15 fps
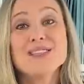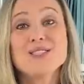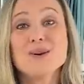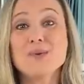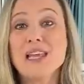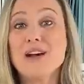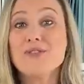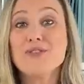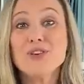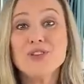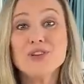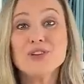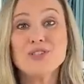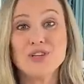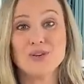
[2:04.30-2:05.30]
so without
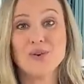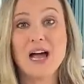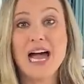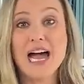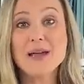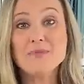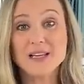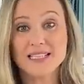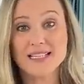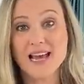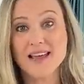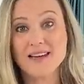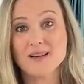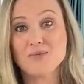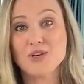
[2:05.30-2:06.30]
further ado, I'm
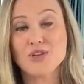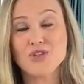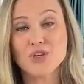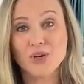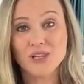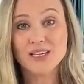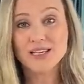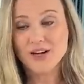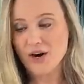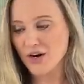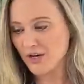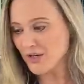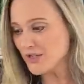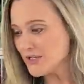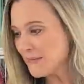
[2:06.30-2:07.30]
excited. I'm gonna show you the
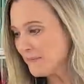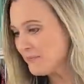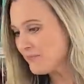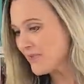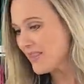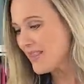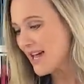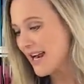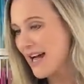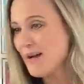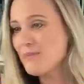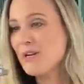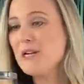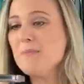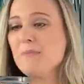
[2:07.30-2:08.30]
cards that
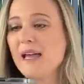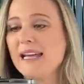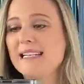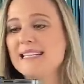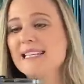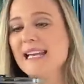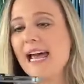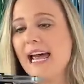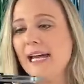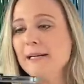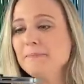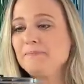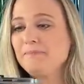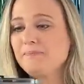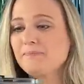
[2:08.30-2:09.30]
I'm gonna make
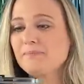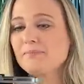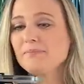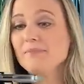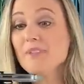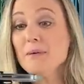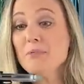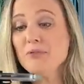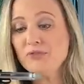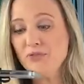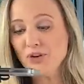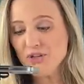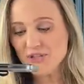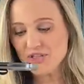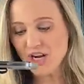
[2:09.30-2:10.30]
today. But
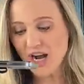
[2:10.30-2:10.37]
first